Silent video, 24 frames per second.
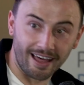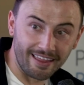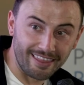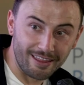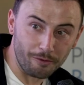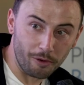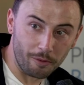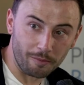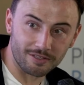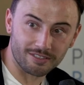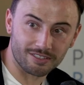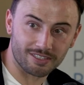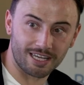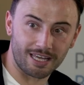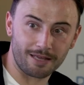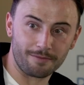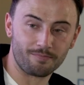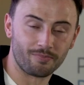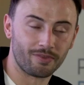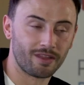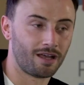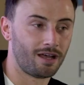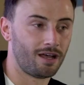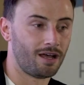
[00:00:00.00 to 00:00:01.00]
In the women's game.
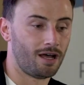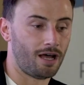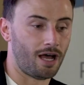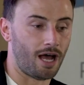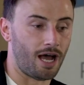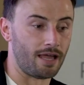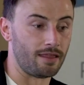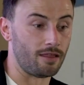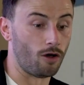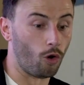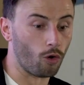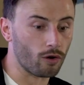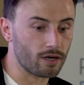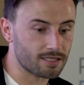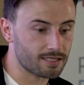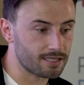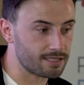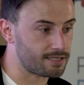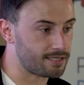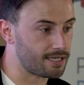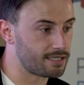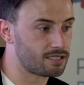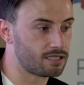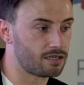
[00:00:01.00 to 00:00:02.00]
And honestly,
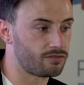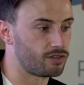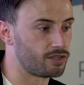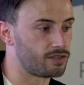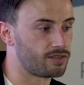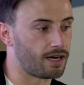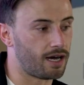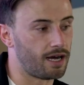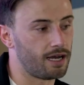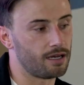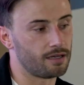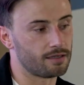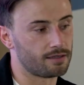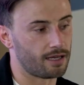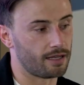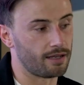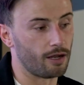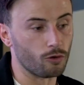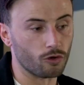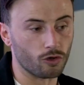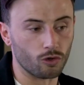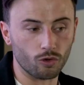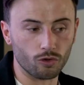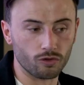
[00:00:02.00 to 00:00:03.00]
since I've retired, I
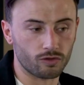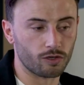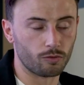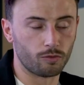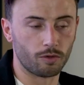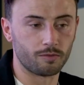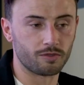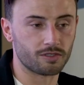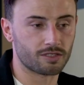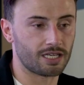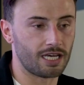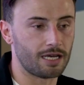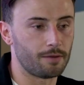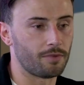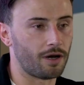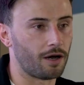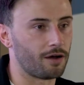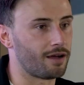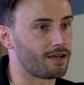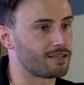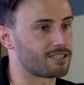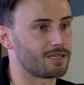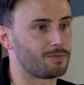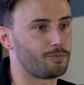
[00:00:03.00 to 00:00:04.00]
now go to women's game. I
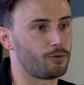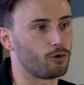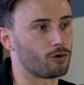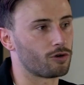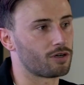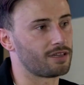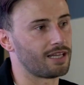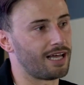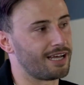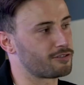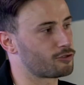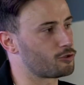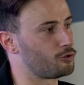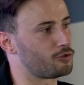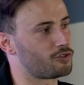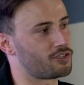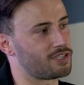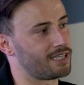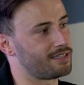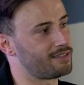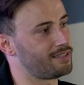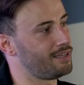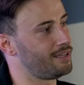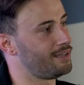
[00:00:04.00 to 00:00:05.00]
support Glasgow
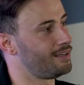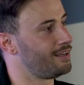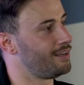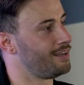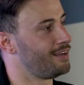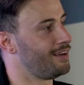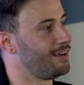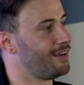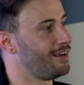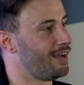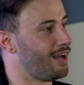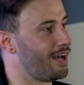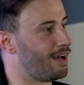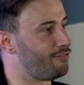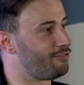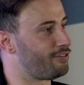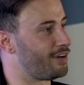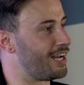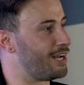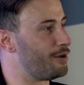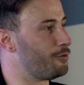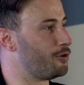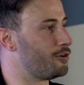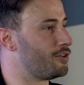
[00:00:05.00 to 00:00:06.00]
City. And for
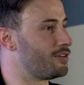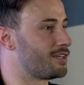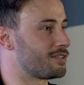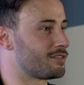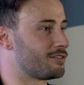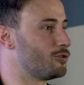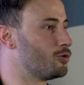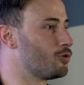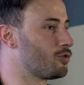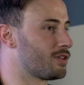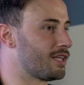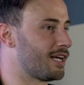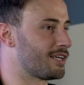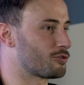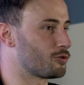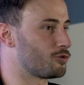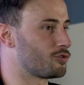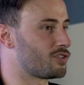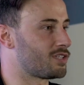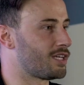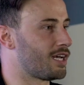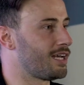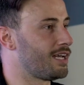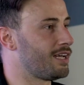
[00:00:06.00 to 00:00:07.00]
anyone who doesn't know Glasgow
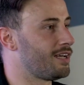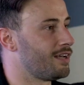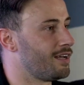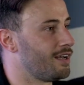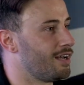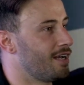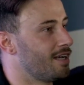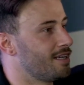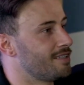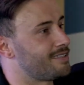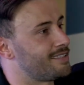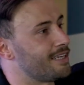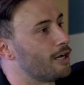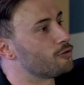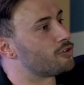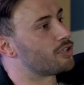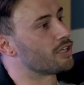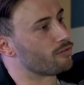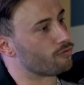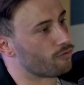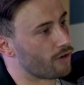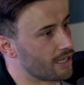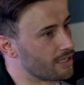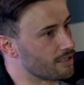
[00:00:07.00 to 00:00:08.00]
City, Celtic
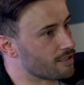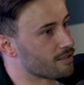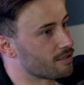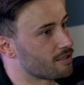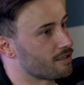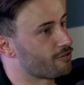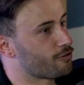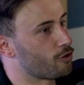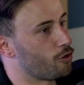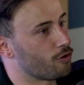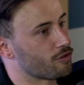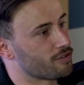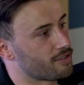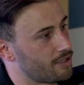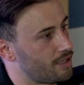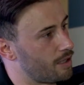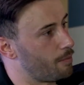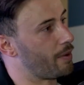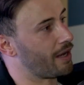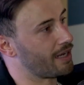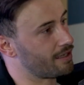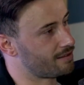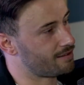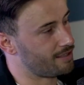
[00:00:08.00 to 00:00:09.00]
and Rangers, of course, are the
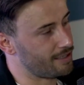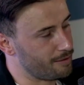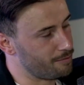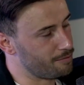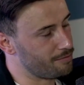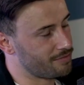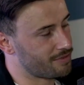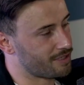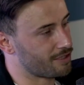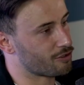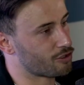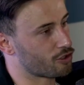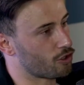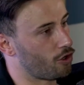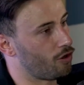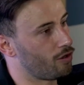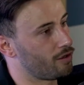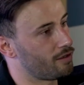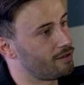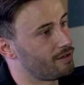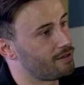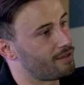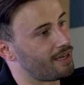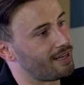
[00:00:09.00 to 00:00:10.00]
big teams in
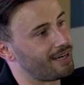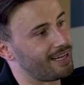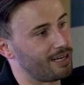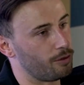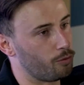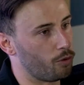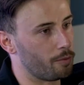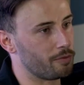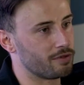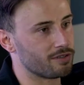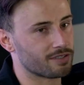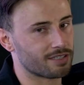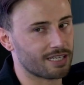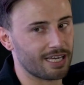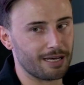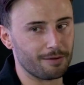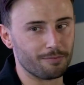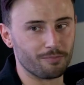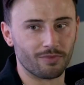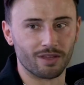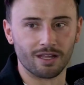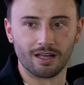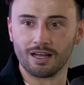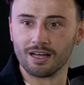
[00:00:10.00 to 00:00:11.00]
Scotland. And in the women's
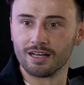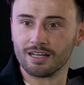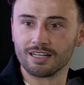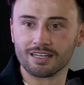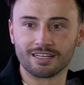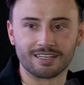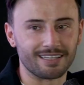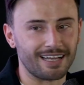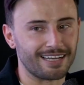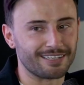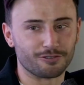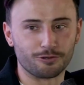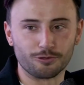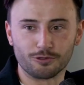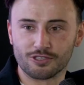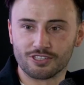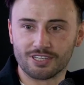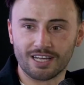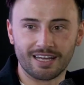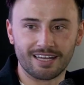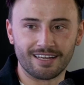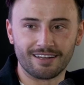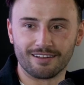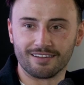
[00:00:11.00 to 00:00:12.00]
game, Glasgow
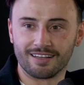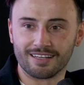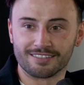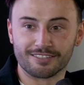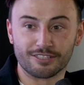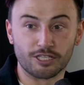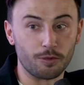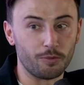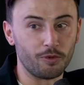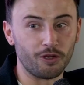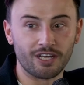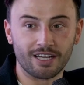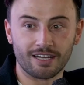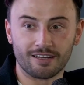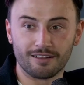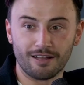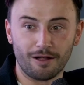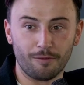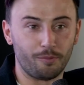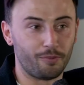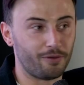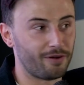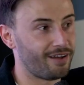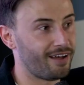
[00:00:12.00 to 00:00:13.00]
City are this community
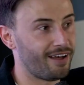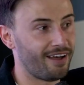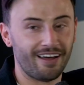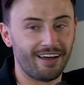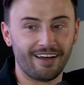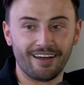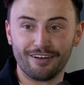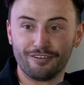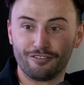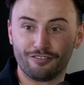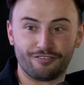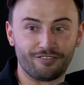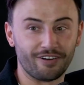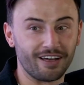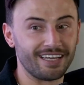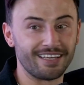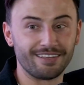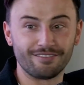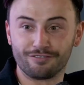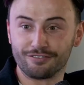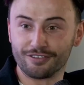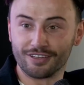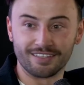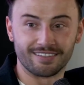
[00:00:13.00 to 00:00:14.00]
club
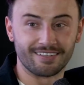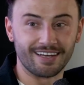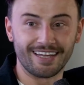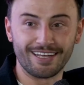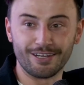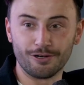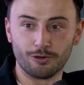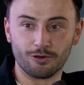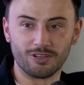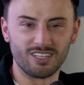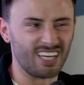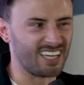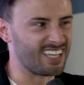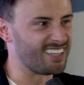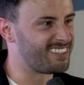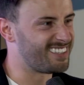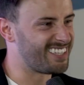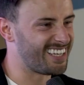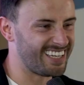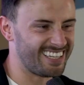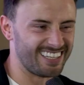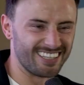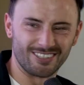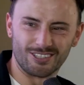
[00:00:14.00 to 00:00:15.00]
fighting for the title. You can
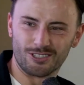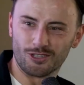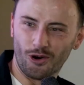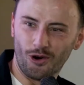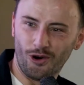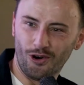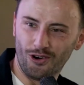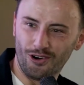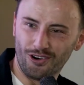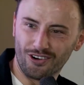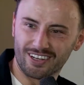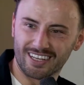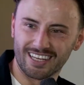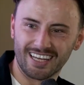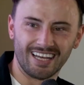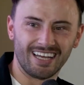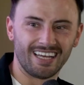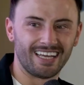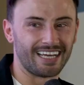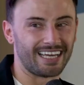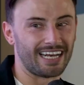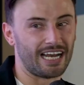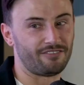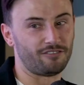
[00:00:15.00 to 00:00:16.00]
take your dog,
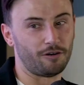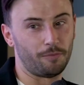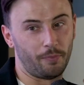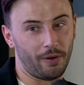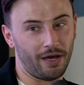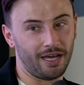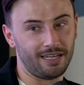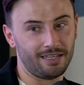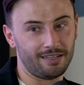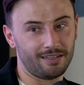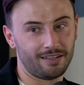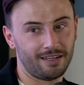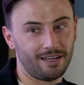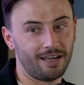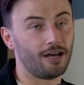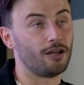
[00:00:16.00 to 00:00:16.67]
you can have a pint.